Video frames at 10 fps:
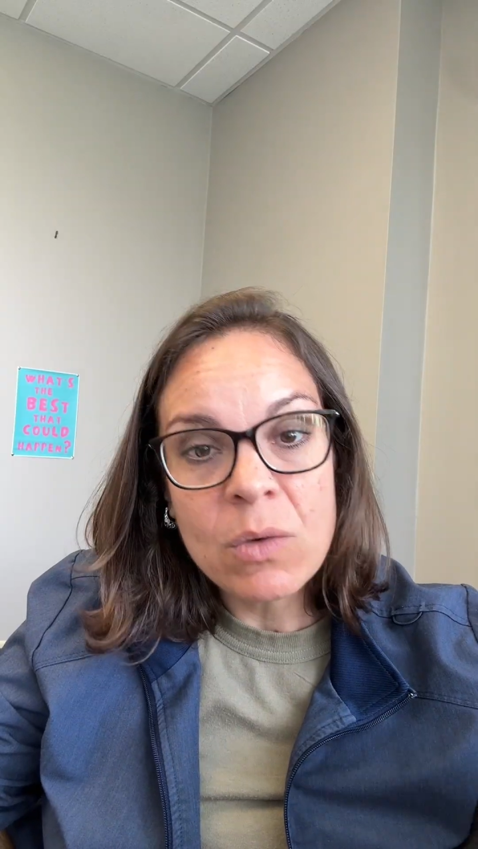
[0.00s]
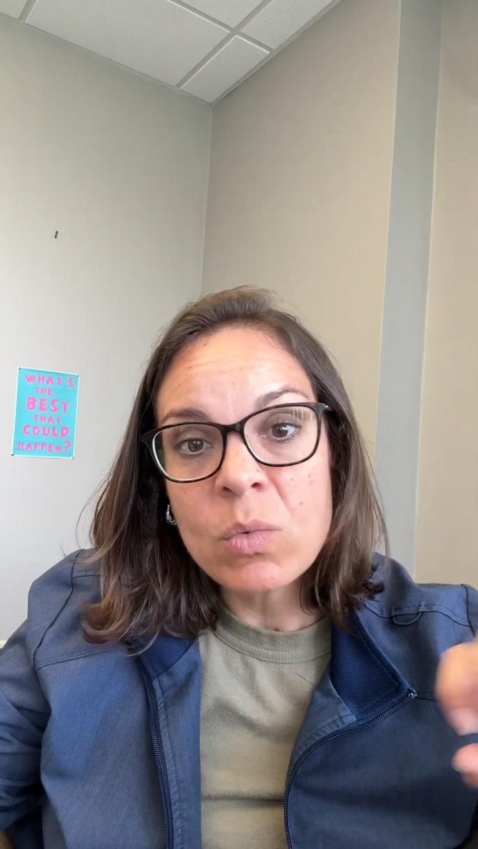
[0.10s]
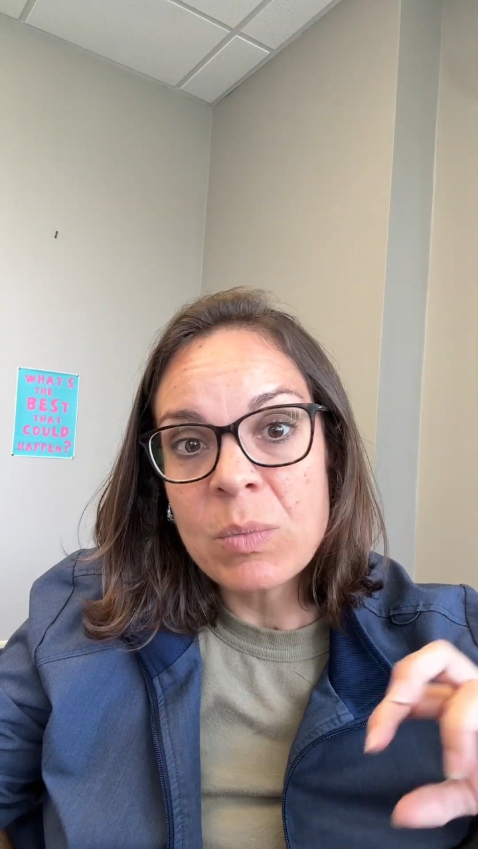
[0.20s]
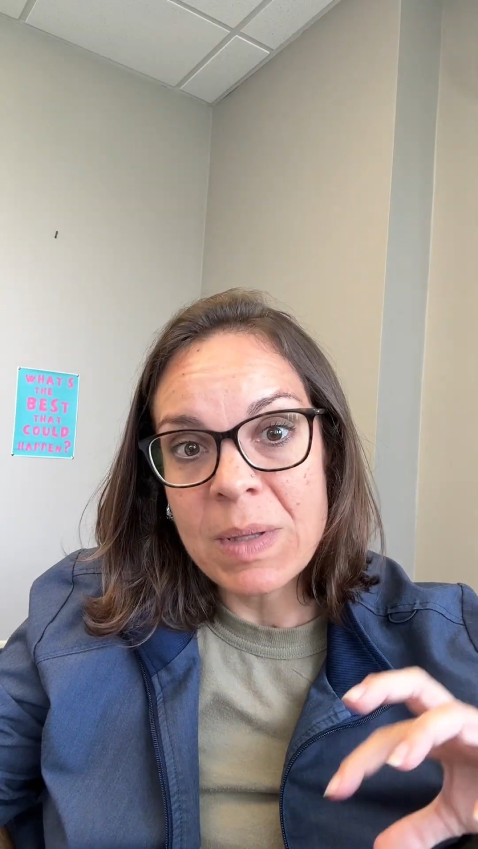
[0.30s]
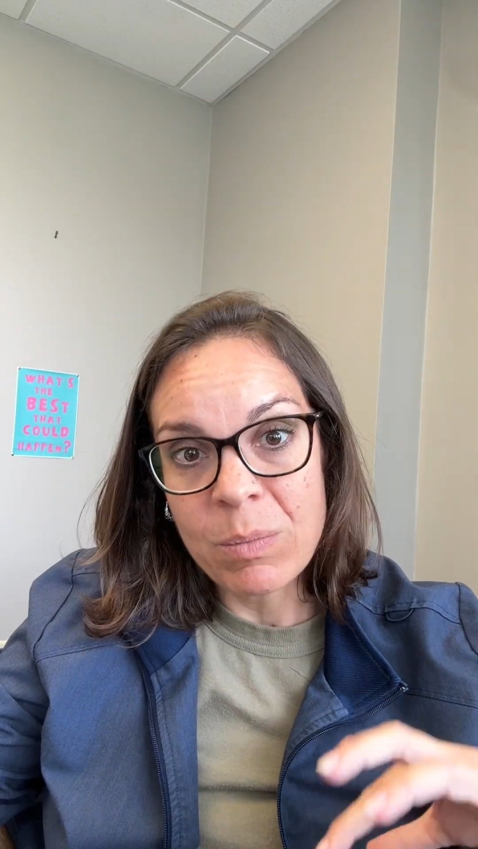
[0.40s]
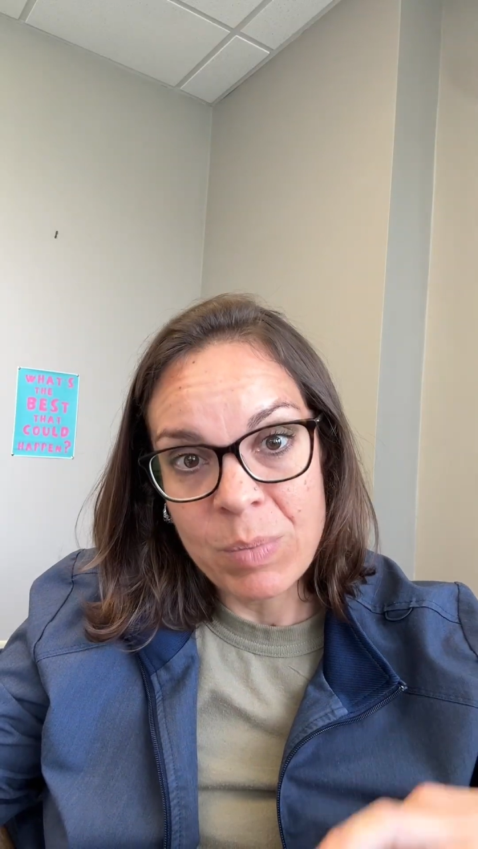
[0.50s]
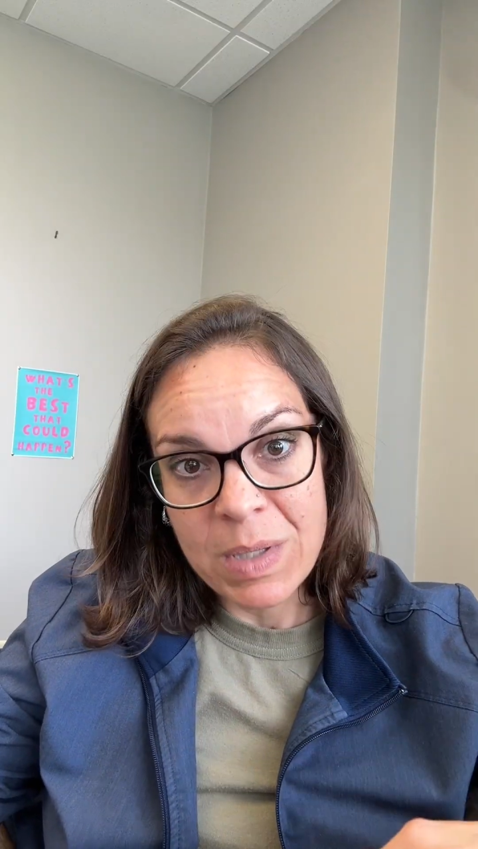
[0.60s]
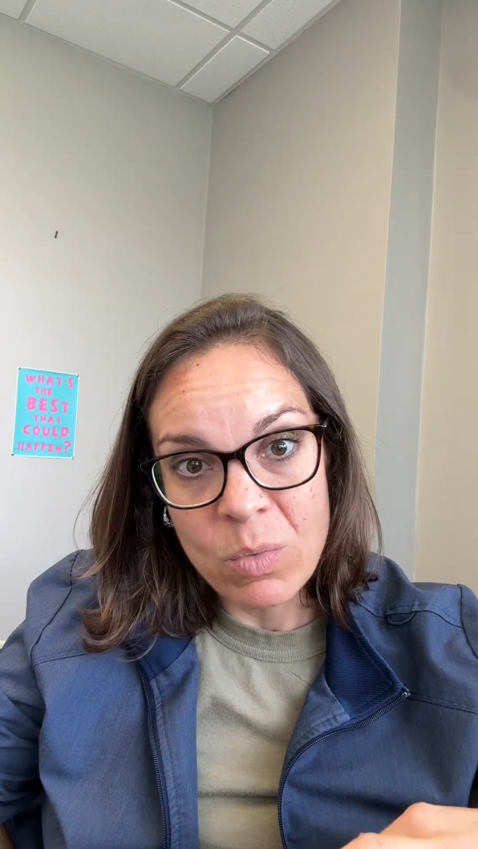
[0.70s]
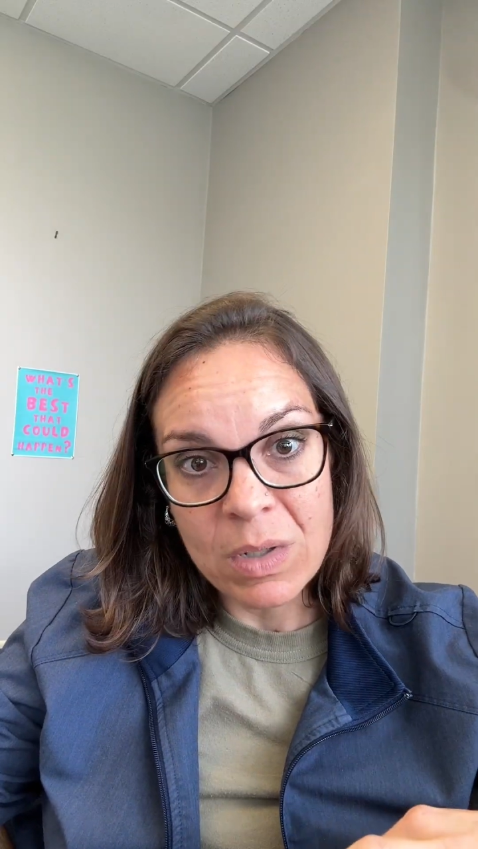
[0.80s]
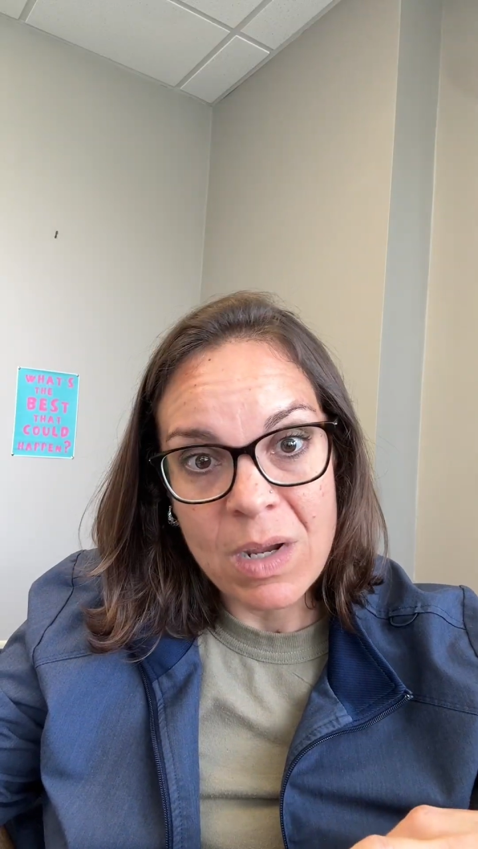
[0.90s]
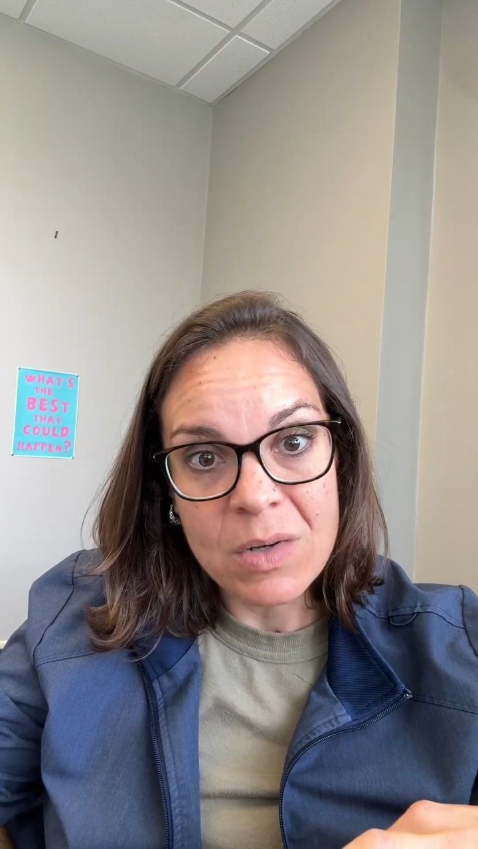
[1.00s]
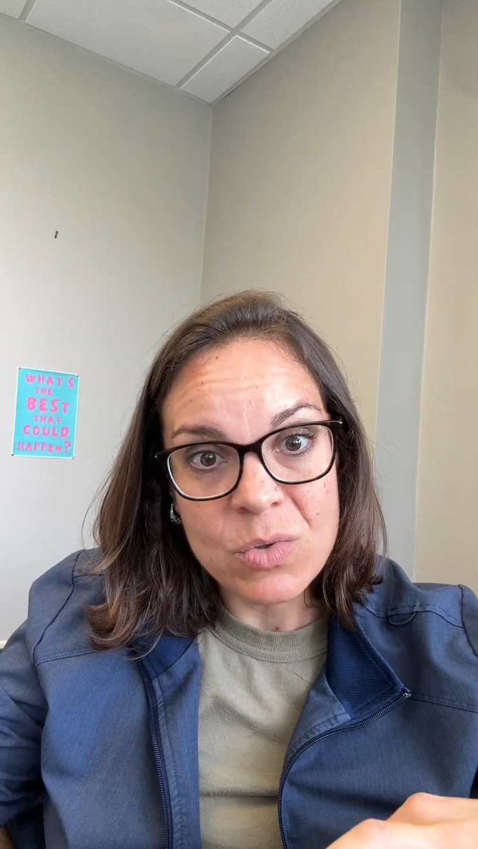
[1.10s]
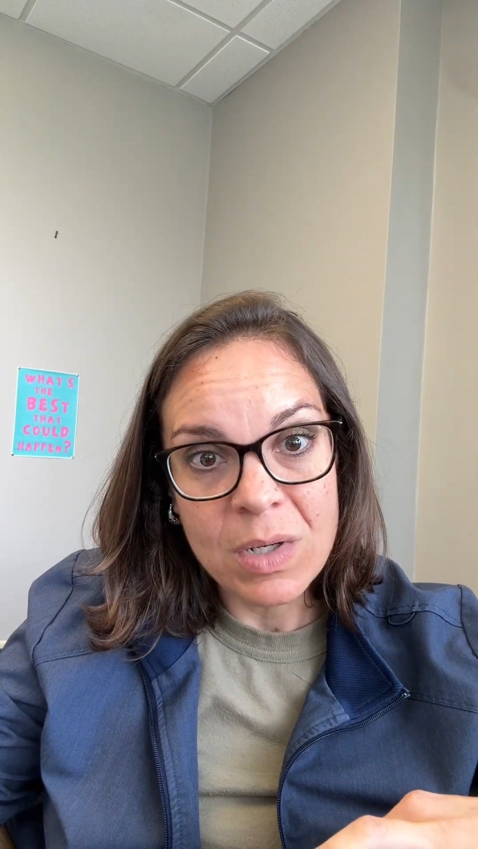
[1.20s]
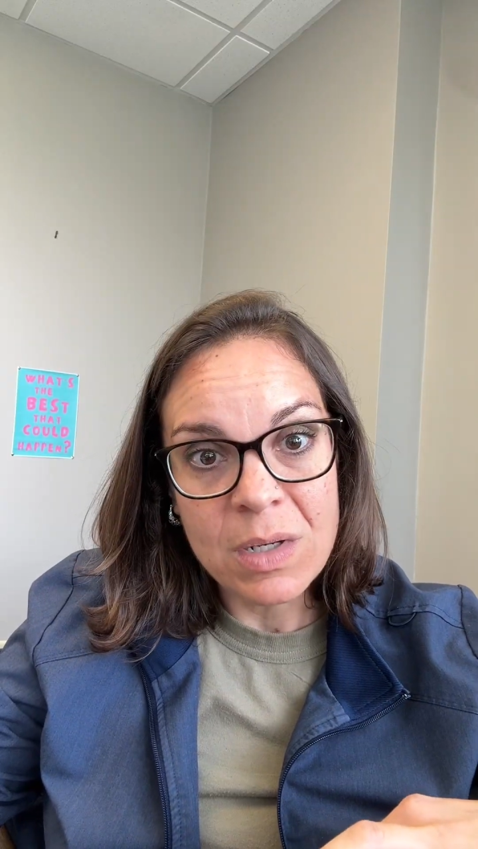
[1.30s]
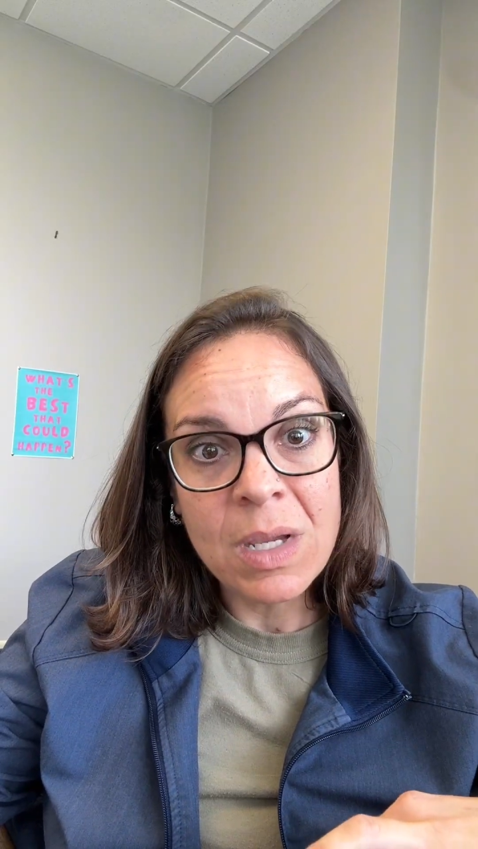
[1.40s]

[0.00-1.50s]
would be a P100